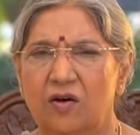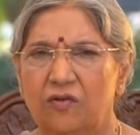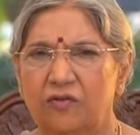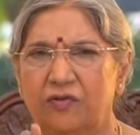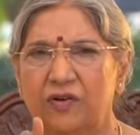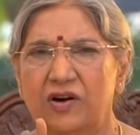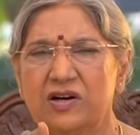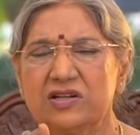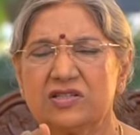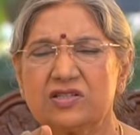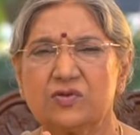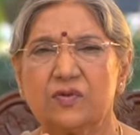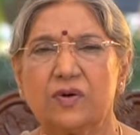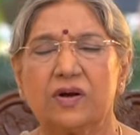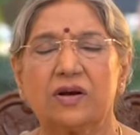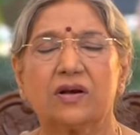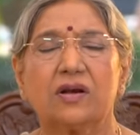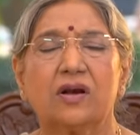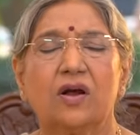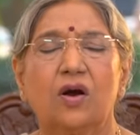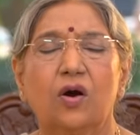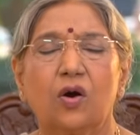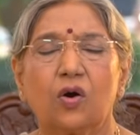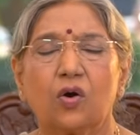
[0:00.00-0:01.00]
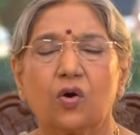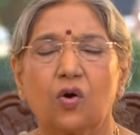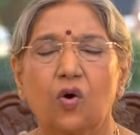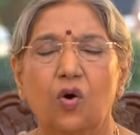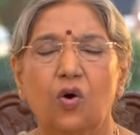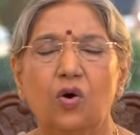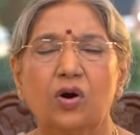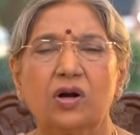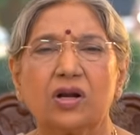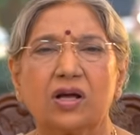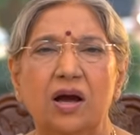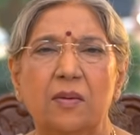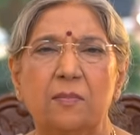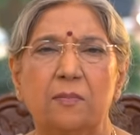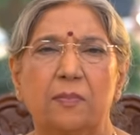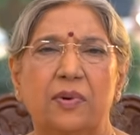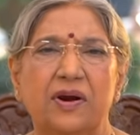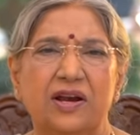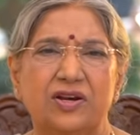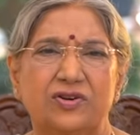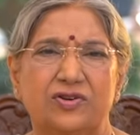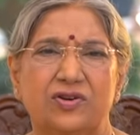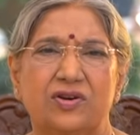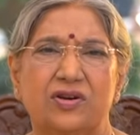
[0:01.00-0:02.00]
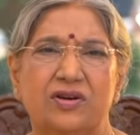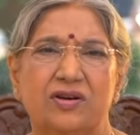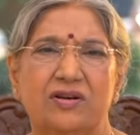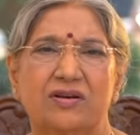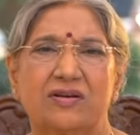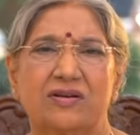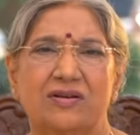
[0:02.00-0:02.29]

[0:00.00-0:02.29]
First one, cold compression.